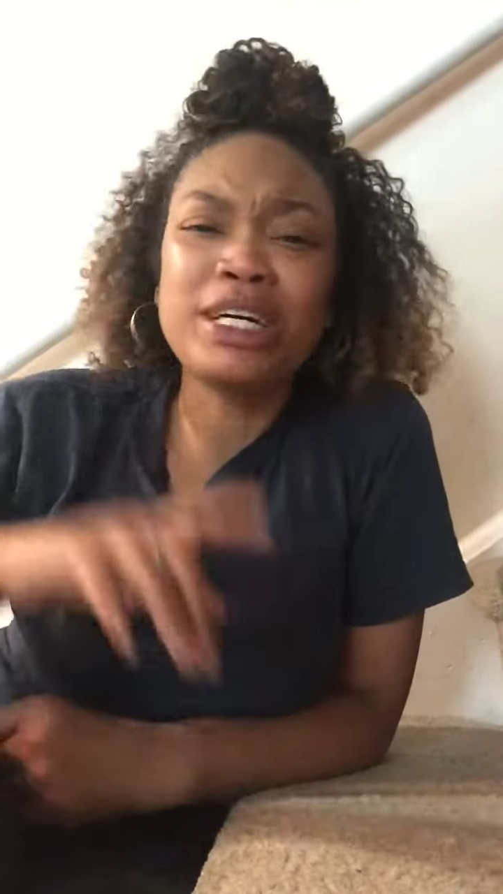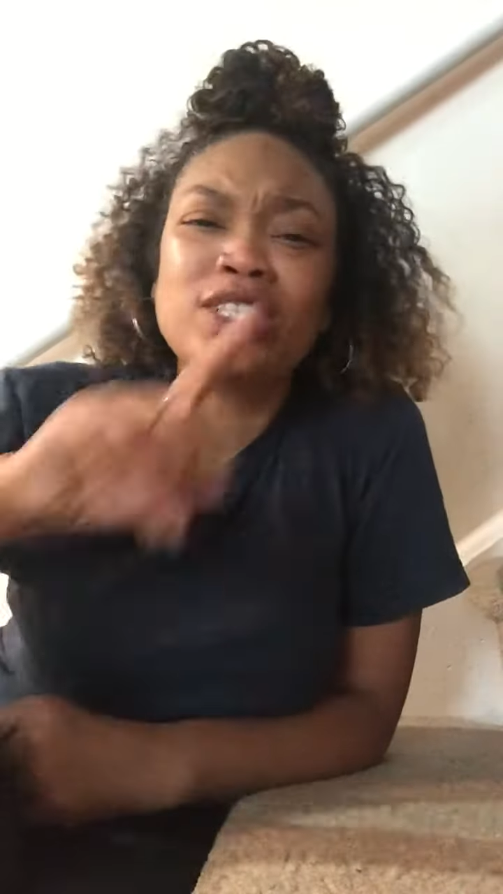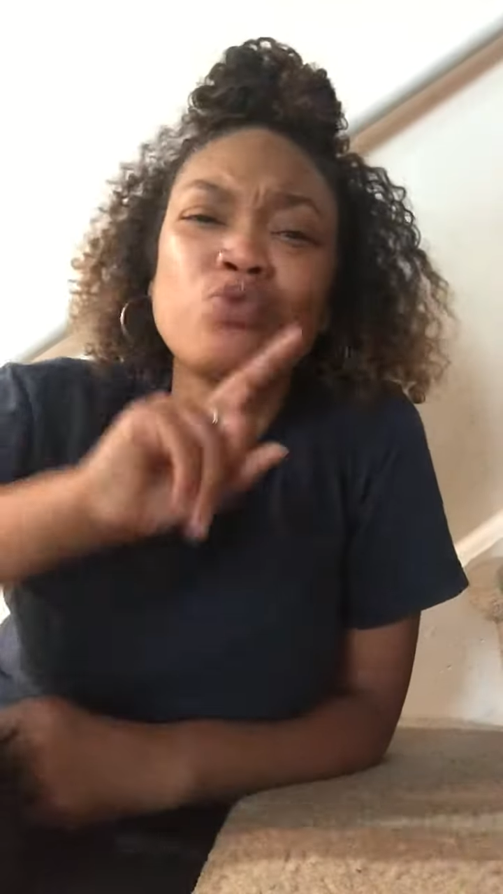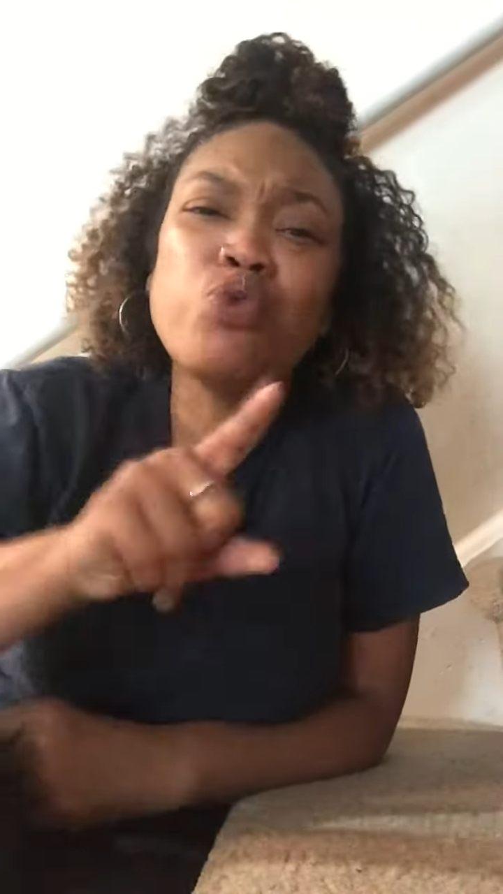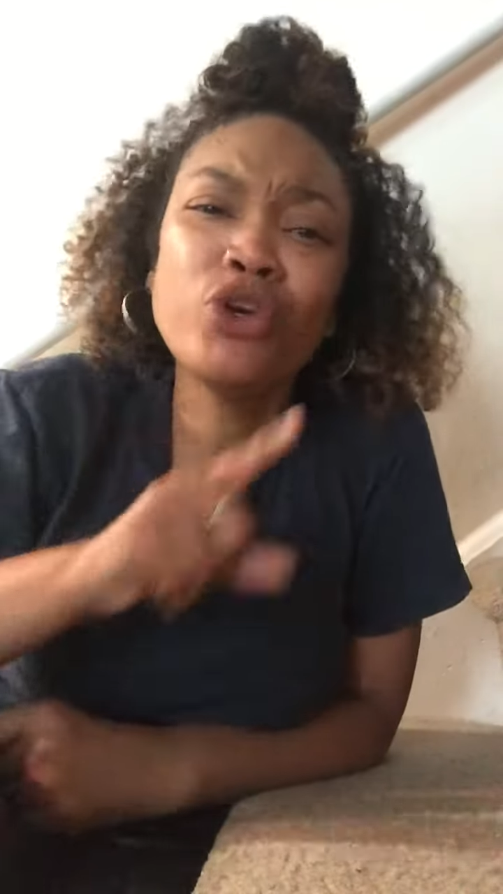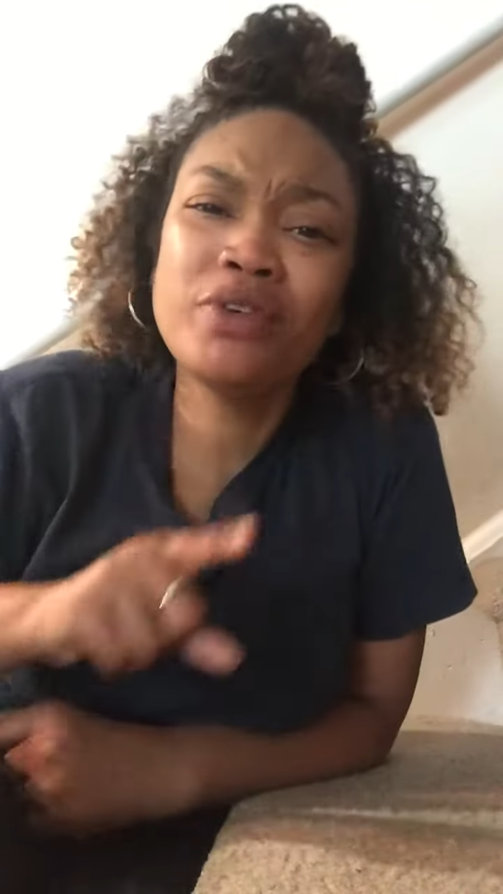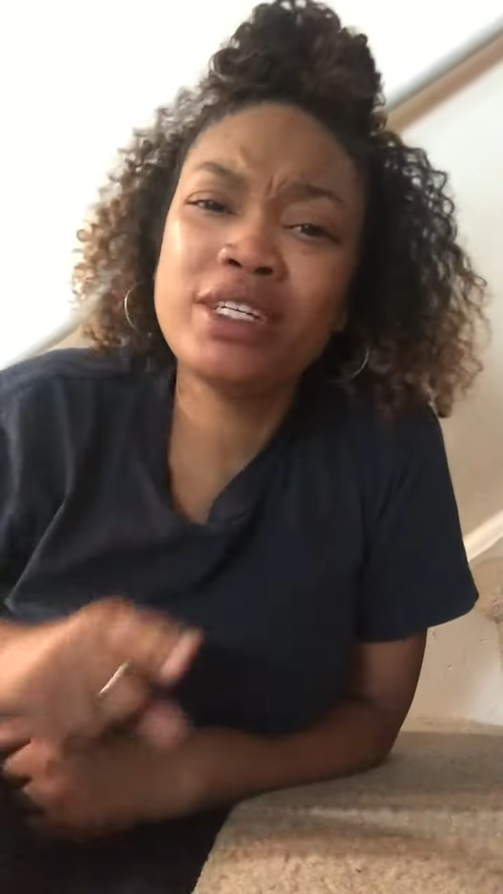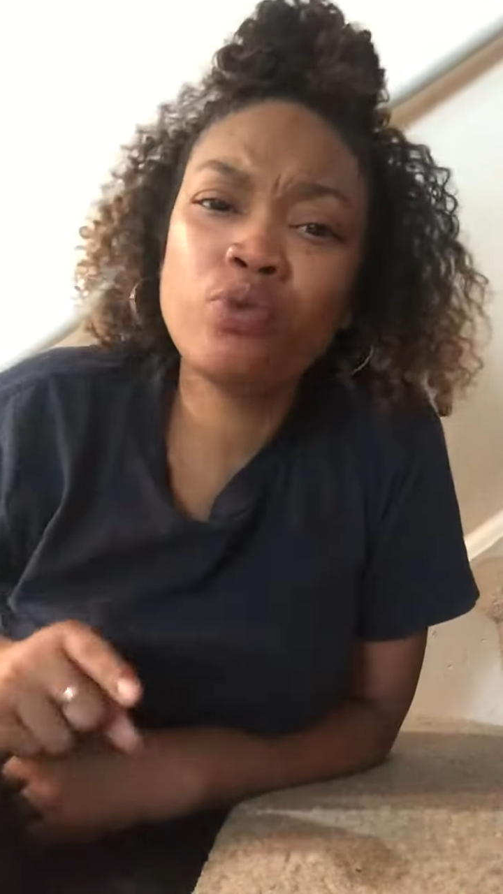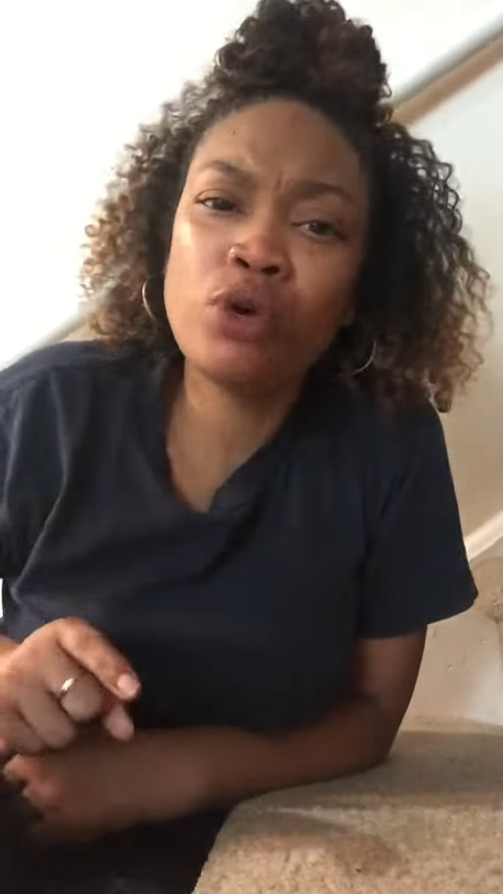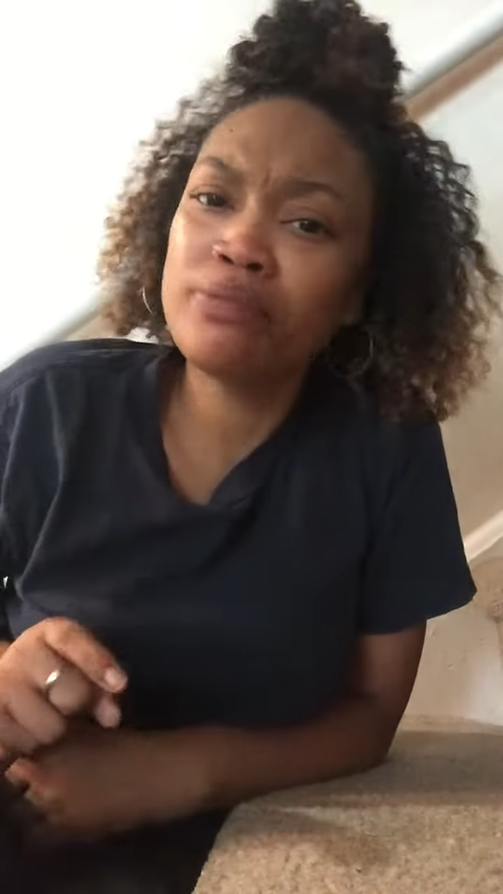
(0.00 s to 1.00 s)
because the world
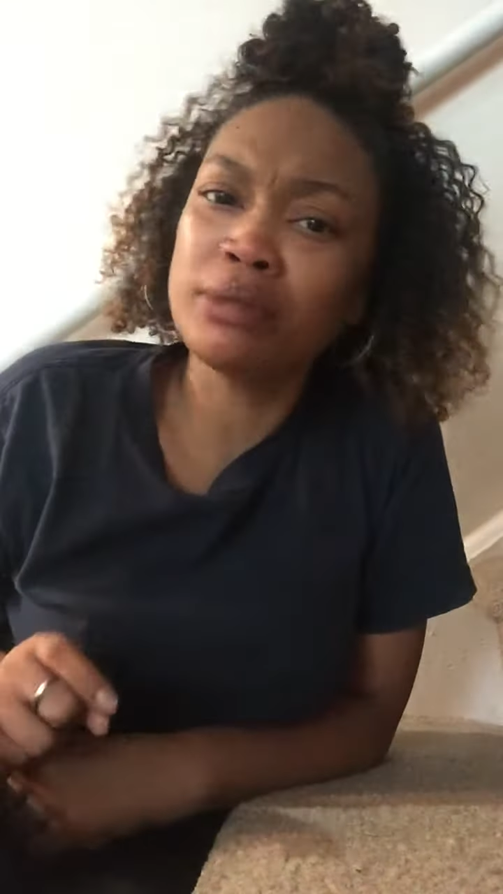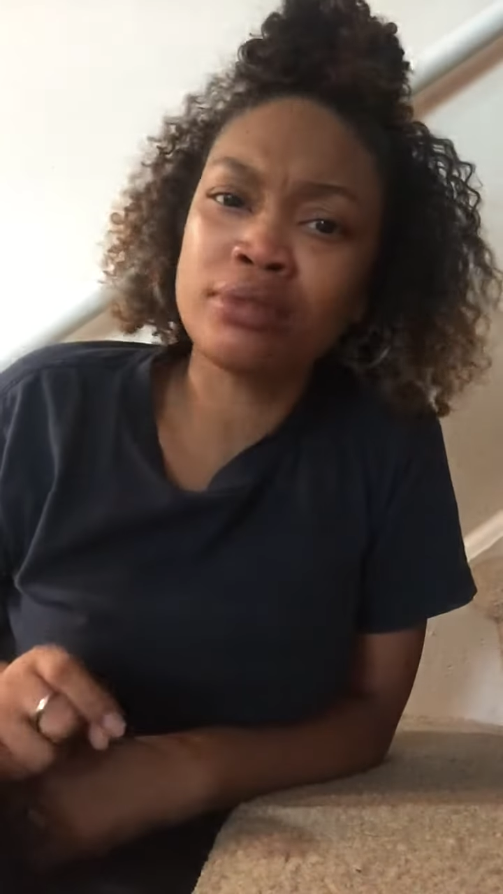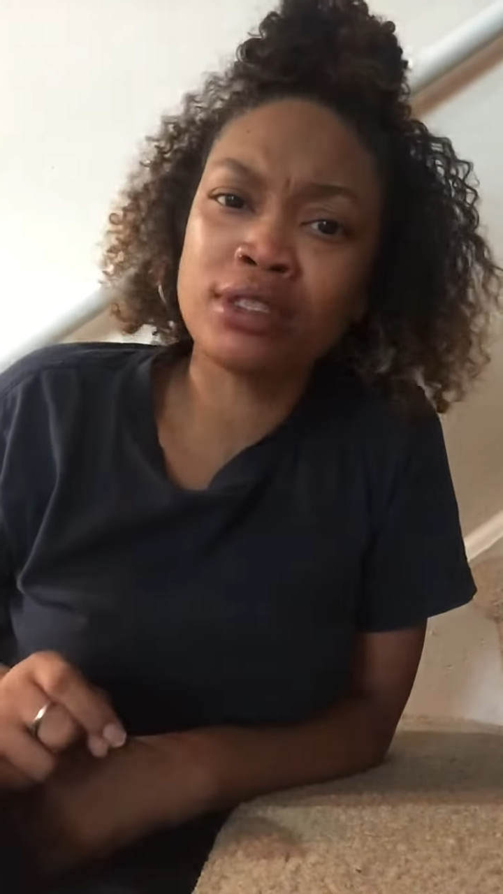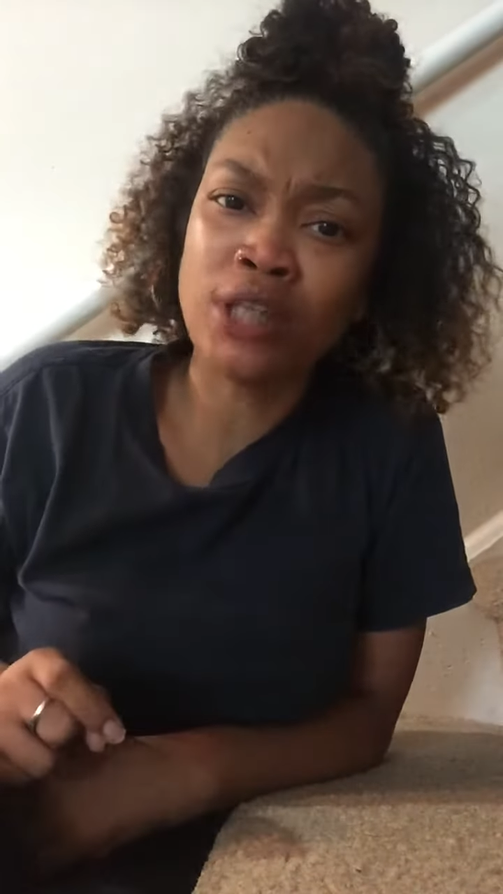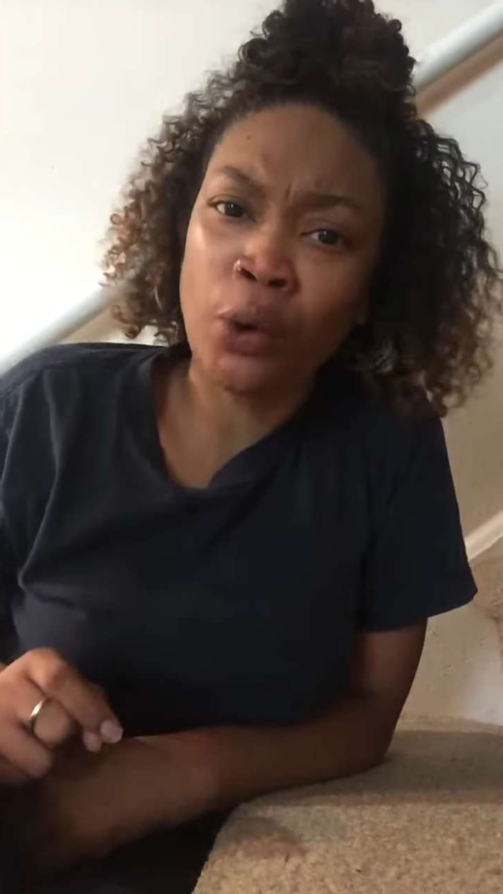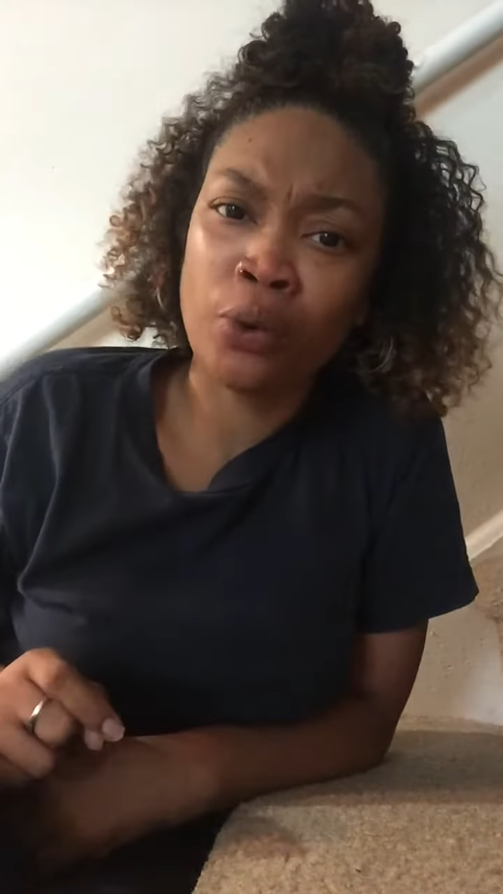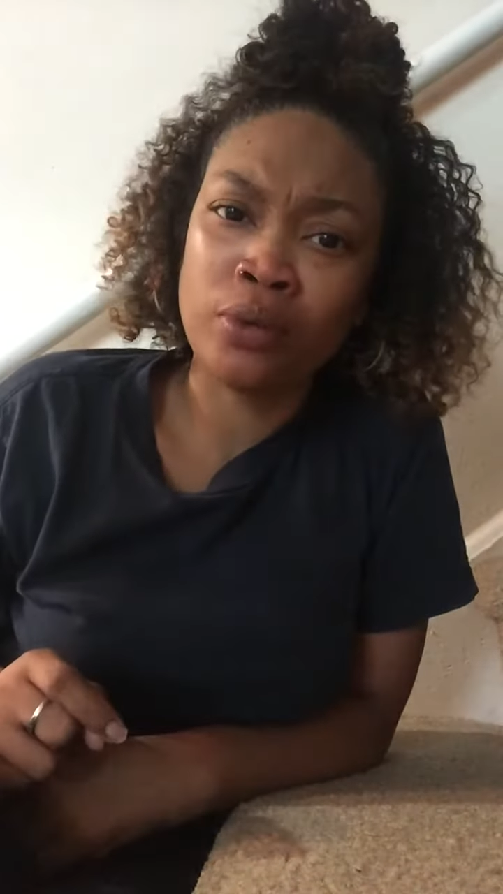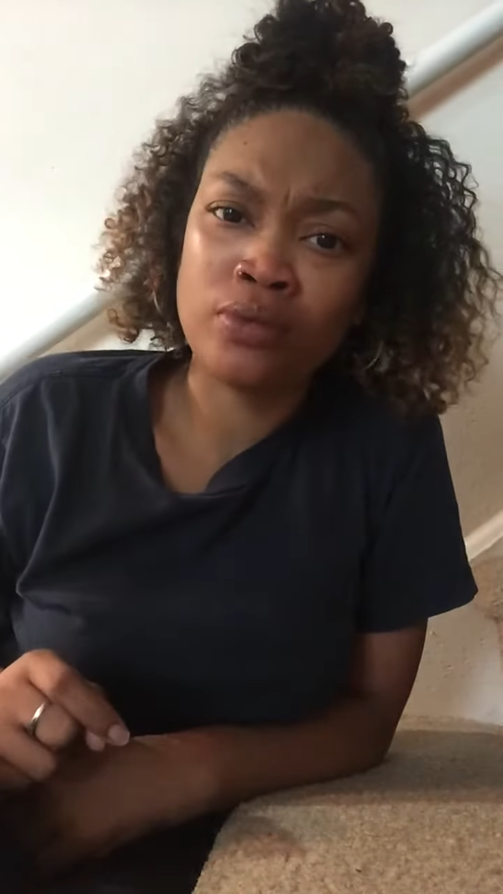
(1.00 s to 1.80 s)
didn't whip him so.